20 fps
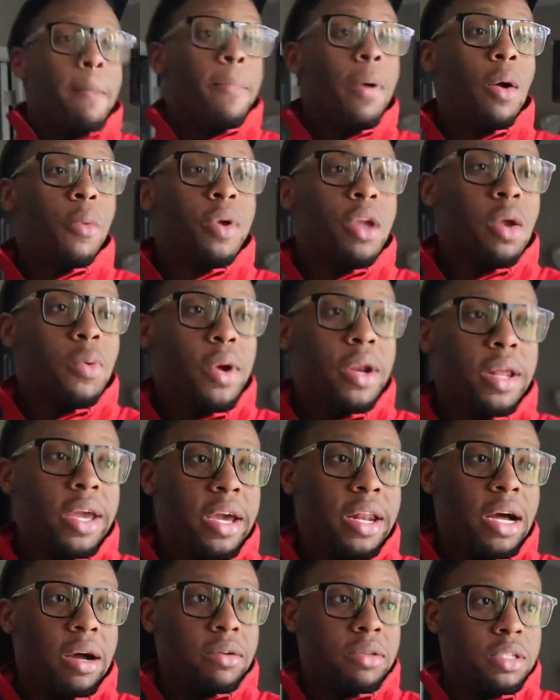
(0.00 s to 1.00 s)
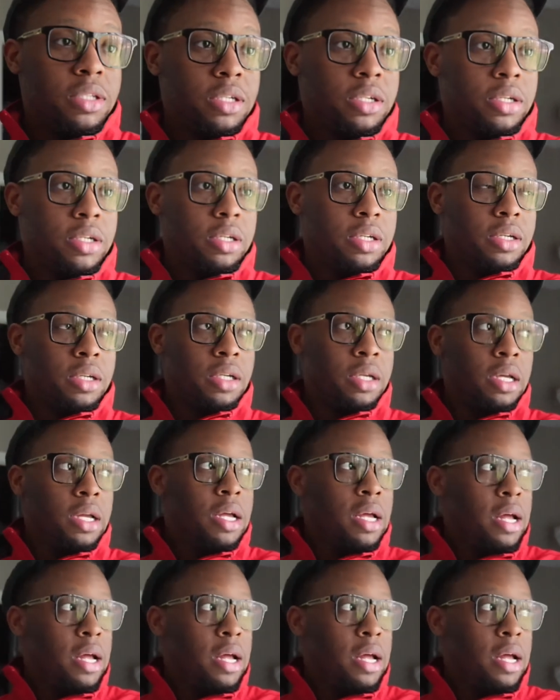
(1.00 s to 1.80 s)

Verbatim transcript: But we getting ready to head out to